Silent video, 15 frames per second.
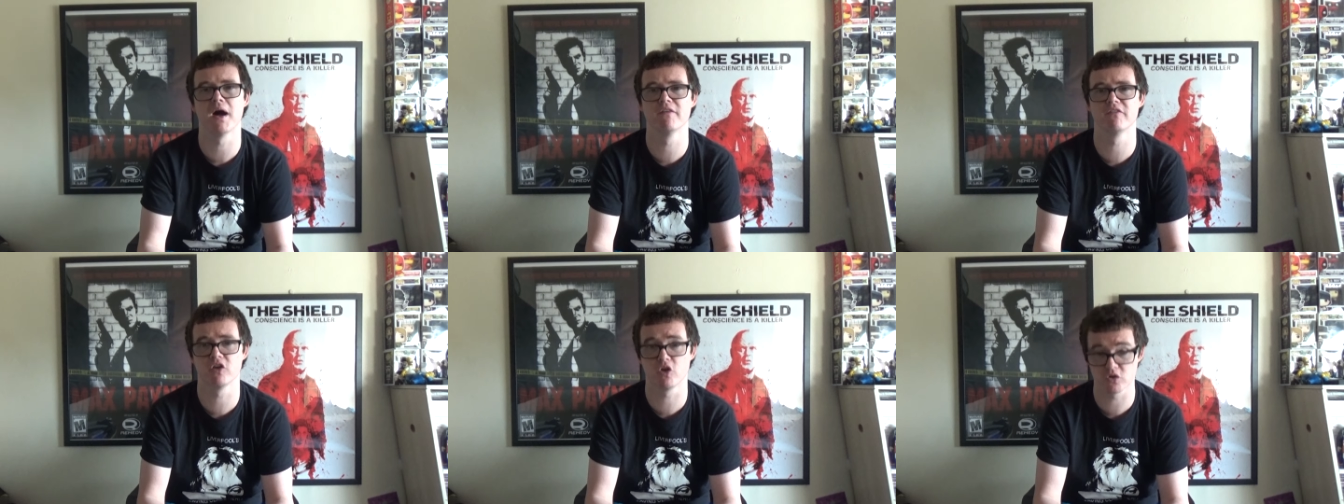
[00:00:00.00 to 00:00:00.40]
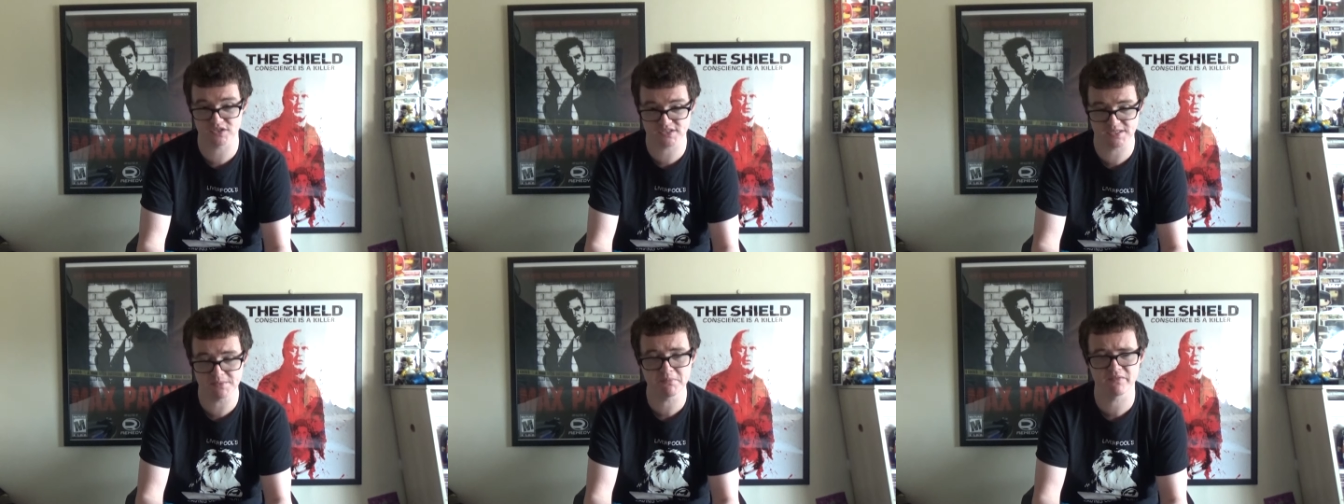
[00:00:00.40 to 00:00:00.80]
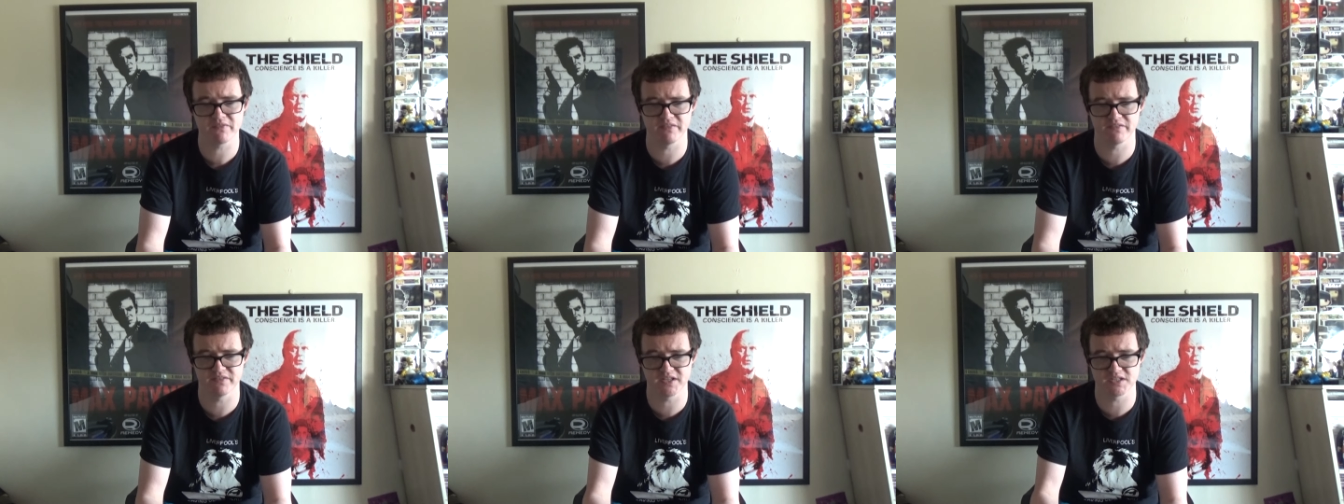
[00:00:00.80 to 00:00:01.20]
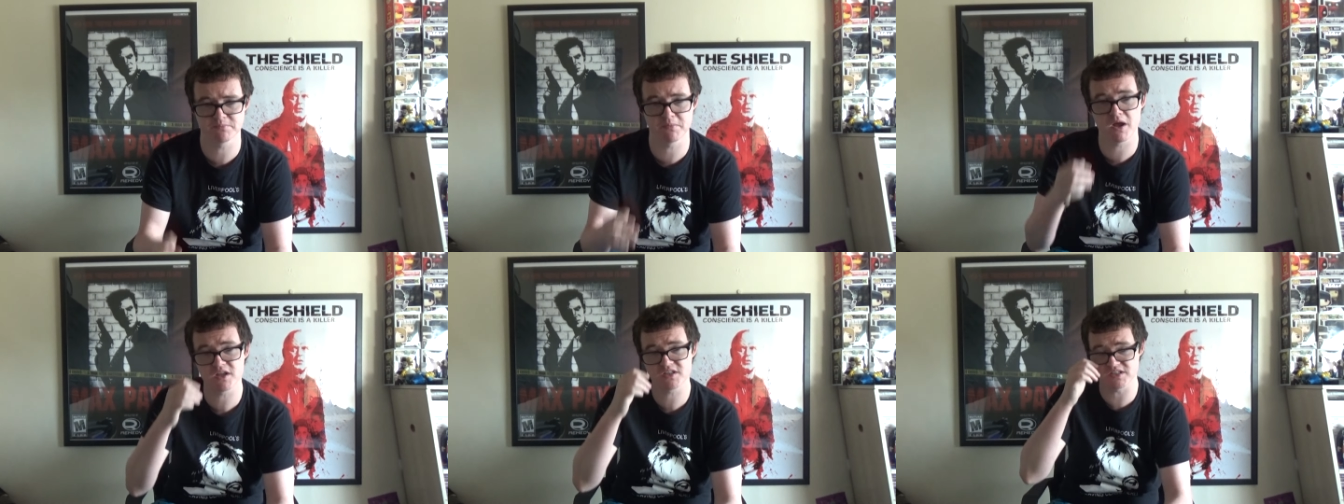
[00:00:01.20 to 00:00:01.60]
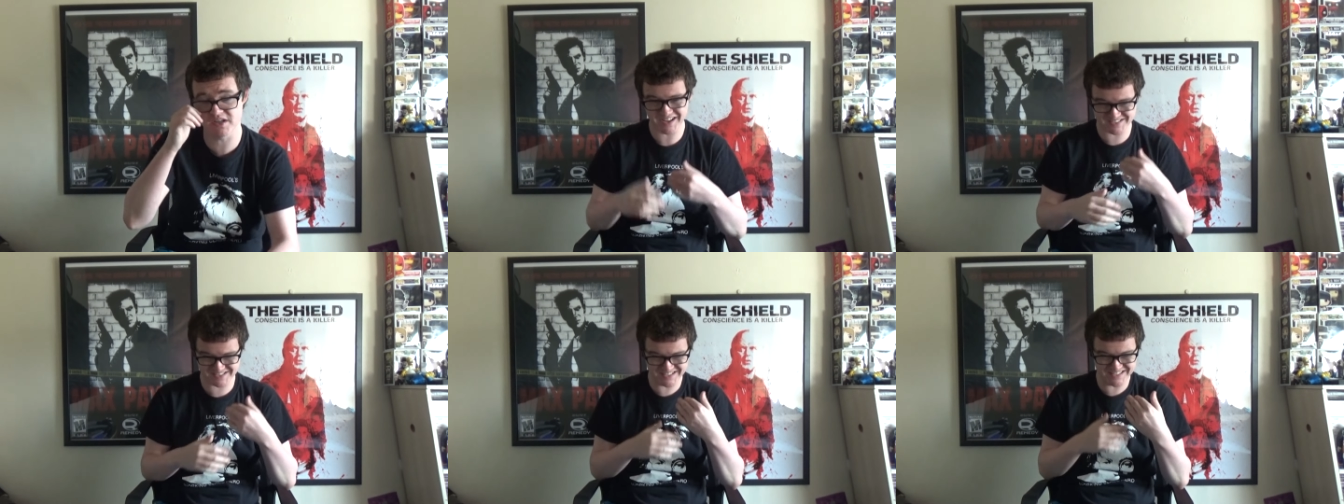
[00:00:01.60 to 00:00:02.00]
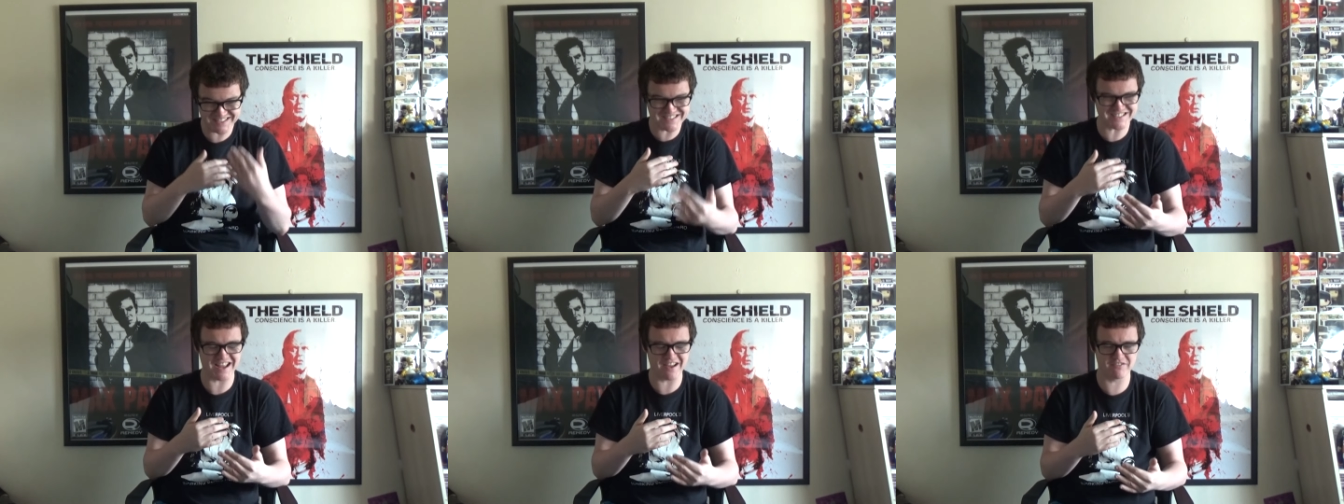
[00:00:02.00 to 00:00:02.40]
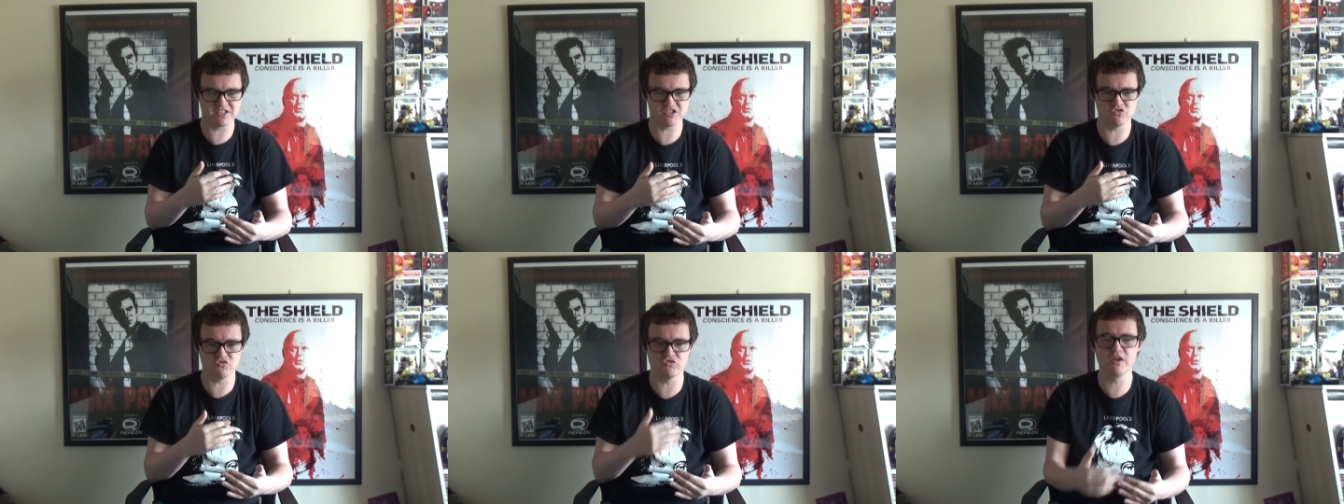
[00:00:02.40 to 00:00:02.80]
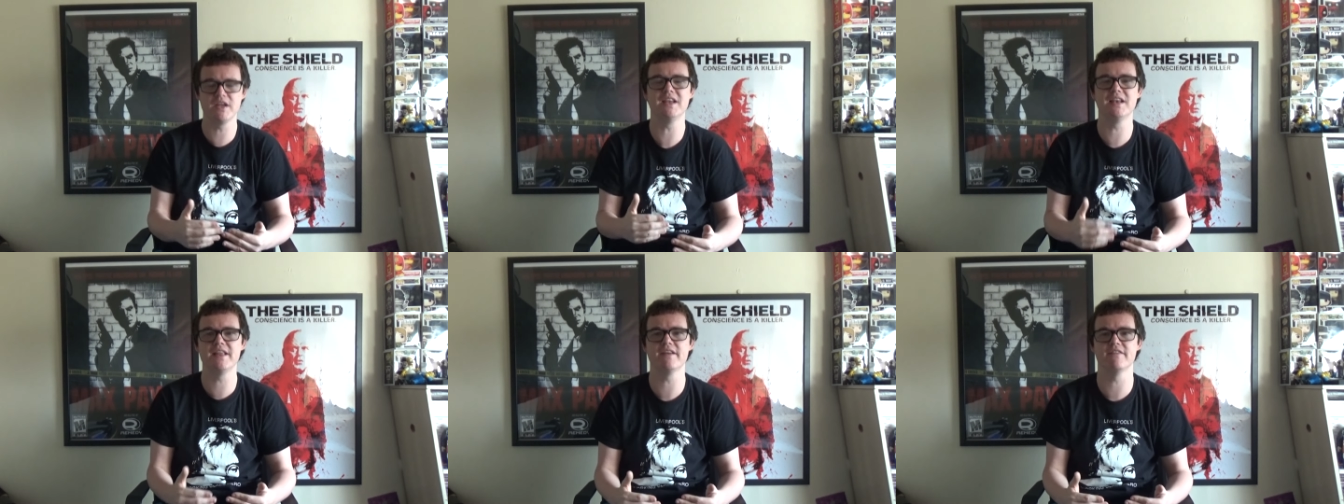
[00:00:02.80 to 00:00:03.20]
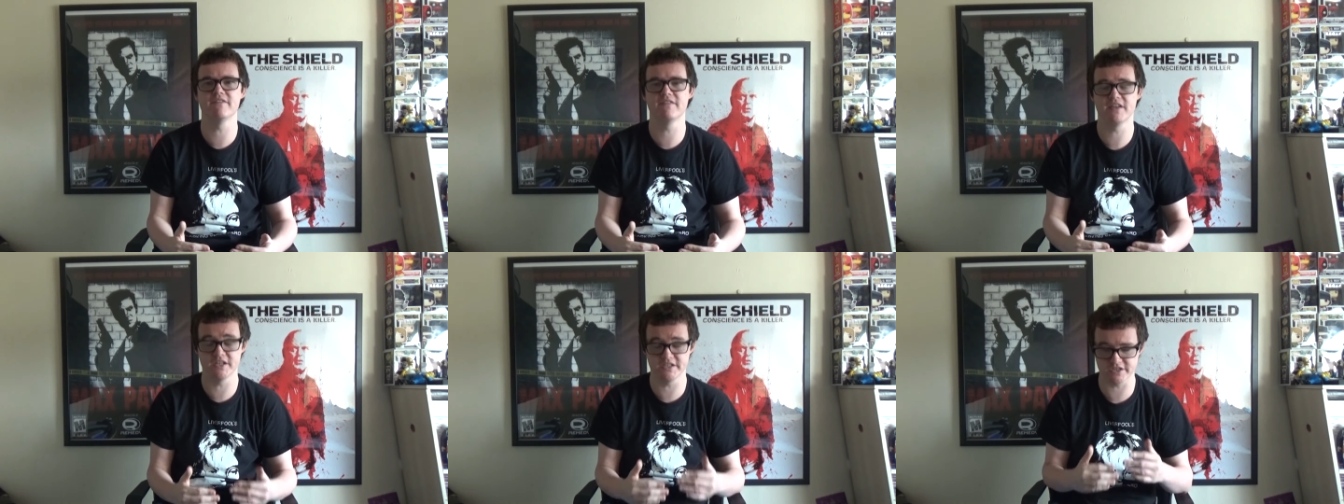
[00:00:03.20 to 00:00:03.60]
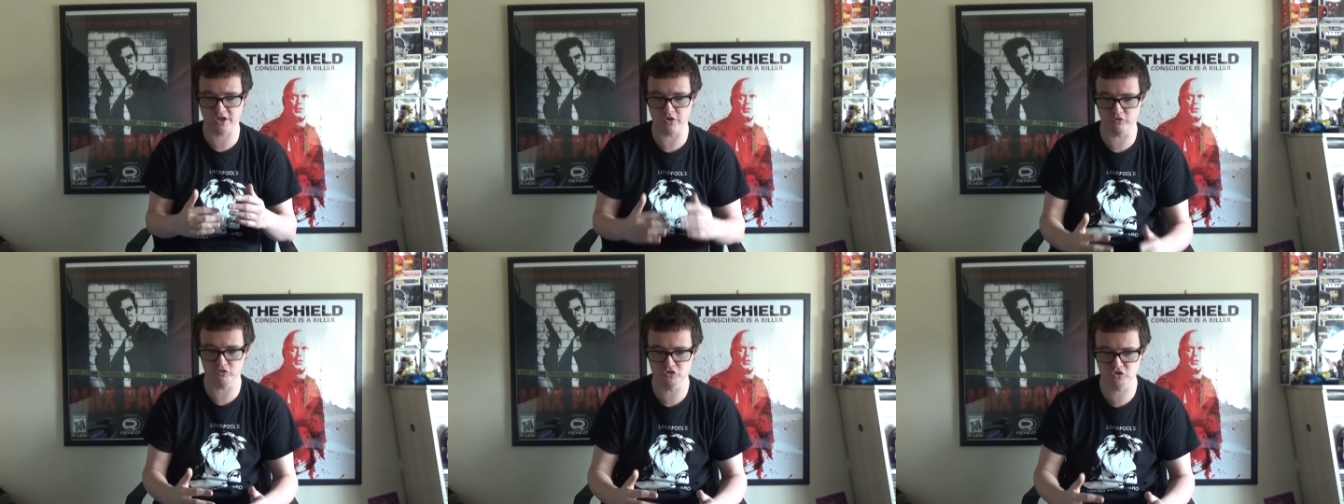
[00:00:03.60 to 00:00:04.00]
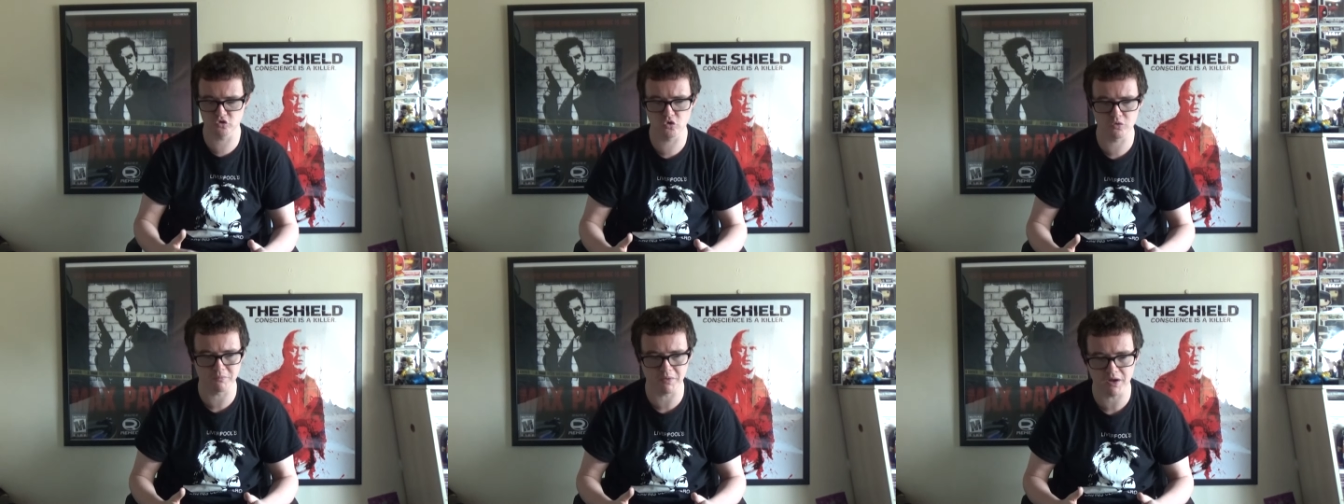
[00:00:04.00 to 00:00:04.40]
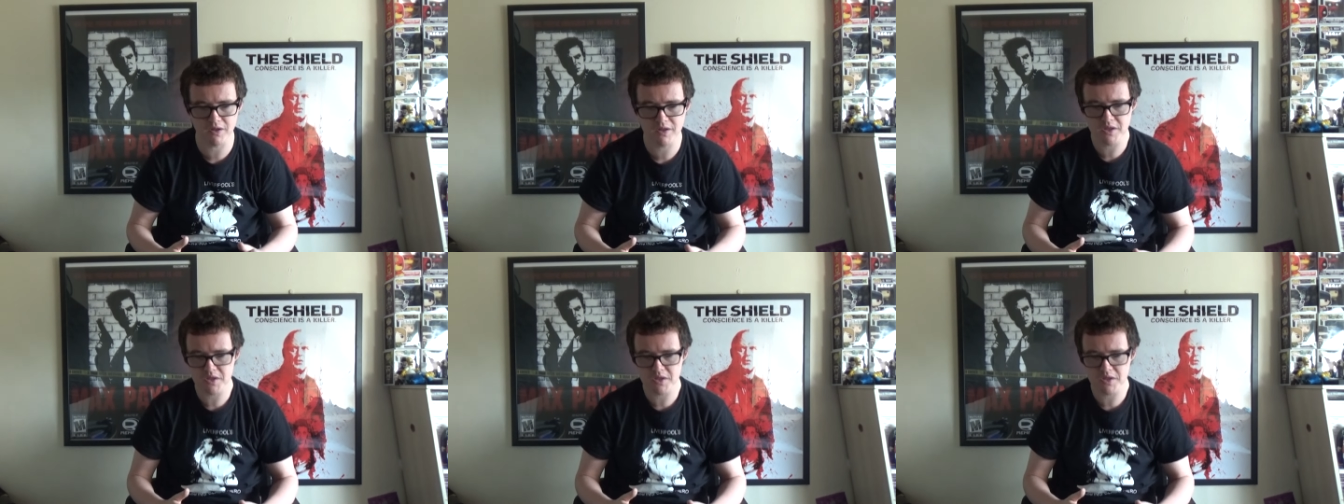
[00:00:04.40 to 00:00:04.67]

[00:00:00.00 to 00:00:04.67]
have a lot of sympathy for this person as he is having to relive his own trauma